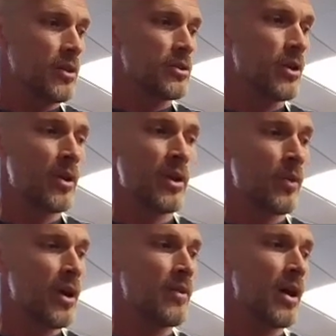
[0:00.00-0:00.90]
So
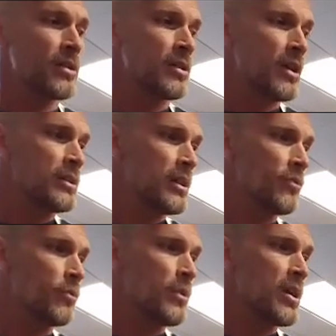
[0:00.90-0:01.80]
anyway, that's it for me.